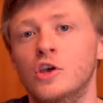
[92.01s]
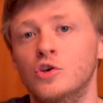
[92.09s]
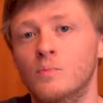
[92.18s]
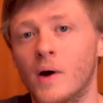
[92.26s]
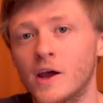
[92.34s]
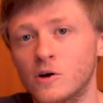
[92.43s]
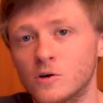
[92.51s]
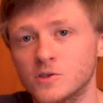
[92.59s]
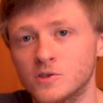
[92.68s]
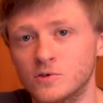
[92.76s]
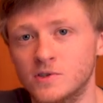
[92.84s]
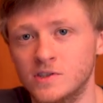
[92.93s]
You might
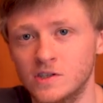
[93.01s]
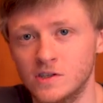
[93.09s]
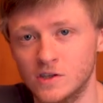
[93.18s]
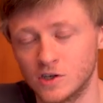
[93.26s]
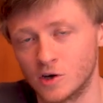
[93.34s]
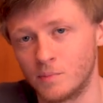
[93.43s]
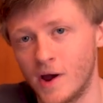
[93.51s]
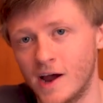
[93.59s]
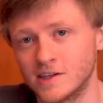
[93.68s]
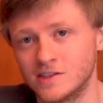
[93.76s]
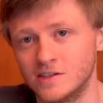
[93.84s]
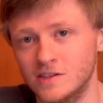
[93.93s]
also see the
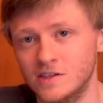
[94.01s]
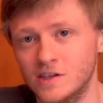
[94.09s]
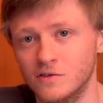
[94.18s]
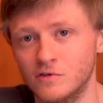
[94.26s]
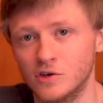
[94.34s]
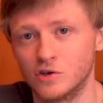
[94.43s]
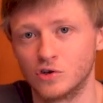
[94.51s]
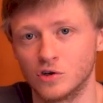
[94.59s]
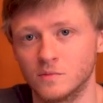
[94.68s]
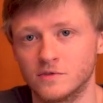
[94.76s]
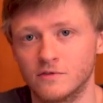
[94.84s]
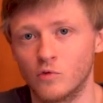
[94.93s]
capacity given in
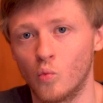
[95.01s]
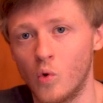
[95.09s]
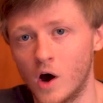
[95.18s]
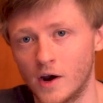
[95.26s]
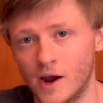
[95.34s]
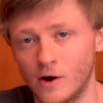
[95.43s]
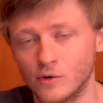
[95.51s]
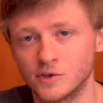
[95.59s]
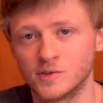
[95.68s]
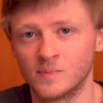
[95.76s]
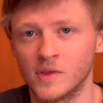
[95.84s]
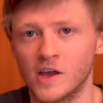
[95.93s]
terms of watt
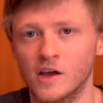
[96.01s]
hours,